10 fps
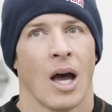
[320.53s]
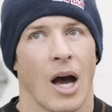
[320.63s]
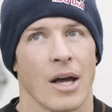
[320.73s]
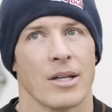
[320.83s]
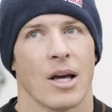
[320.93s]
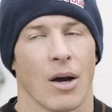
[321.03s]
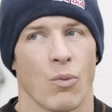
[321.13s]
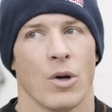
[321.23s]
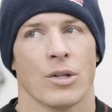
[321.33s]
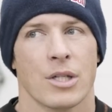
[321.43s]
I
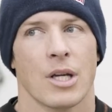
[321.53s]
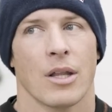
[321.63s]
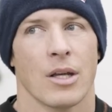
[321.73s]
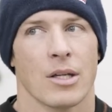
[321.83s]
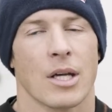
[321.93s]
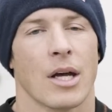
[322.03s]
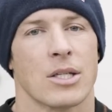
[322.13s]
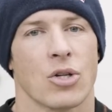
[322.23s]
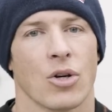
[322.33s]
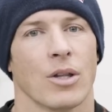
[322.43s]
will say this, I
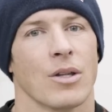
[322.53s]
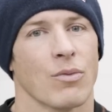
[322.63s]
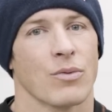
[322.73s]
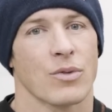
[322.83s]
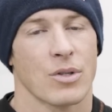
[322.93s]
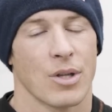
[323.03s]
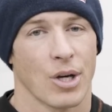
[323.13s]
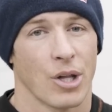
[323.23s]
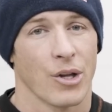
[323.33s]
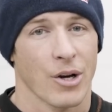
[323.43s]
took the
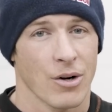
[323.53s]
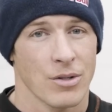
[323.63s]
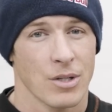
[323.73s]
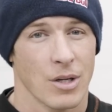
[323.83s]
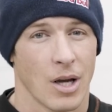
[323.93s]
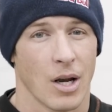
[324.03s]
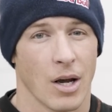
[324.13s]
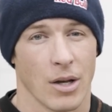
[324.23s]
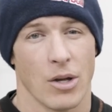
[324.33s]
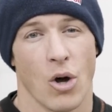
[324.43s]
clickers,
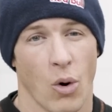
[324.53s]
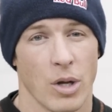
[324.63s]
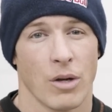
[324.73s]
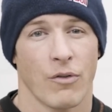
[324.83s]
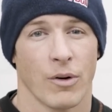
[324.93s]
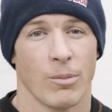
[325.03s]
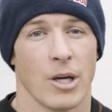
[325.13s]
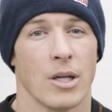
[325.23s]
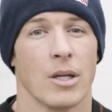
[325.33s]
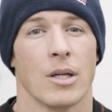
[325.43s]
and knowing from
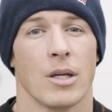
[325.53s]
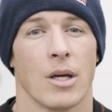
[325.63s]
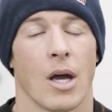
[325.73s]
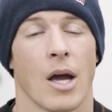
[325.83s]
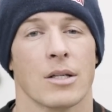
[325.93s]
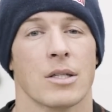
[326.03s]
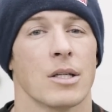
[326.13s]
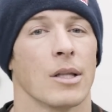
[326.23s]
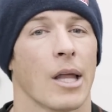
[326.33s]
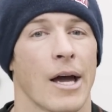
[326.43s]
the Indy
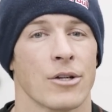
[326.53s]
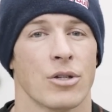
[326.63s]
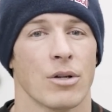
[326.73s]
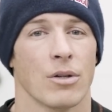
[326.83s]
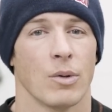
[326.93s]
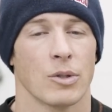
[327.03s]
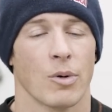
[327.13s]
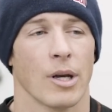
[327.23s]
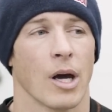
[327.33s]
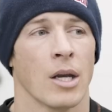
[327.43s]
XC last year, the
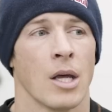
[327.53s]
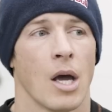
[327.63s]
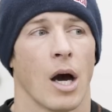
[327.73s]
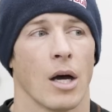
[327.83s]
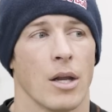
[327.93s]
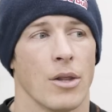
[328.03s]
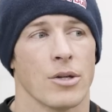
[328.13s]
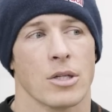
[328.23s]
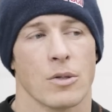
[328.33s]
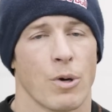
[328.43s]
129,
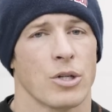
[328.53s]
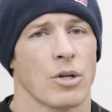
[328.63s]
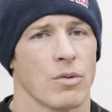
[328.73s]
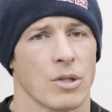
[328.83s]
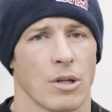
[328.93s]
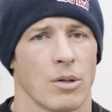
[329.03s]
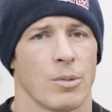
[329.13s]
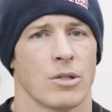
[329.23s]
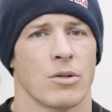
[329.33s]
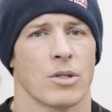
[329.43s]
the suspension was a little
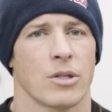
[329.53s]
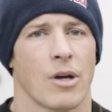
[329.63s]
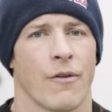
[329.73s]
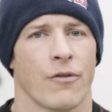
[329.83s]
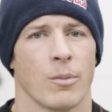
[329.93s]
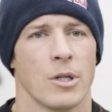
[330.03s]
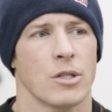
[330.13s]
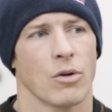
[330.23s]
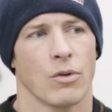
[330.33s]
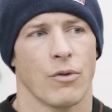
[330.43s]
bit too soft for me.
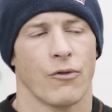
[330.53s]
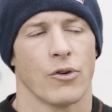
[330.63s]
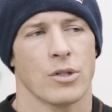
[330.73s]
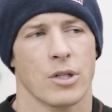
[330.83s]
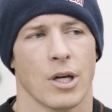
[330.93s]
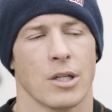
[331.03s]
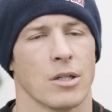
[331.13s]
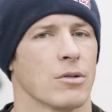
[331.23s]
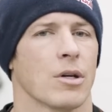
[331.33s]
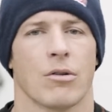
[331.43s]
So the first thing I
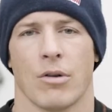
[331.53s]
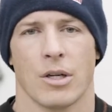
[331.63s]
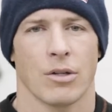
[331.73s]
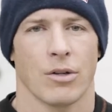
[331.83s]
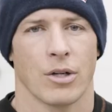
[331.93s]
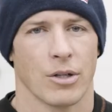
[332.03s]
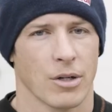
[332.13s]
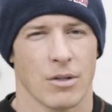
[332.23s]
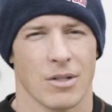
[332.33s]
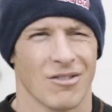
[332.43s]
did was I cranked all the
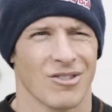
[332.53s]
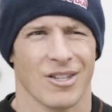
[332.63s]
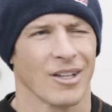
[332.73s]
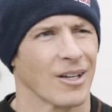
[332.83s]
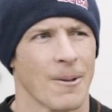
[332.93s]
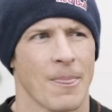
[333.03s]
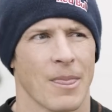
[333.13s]
clickers. I was like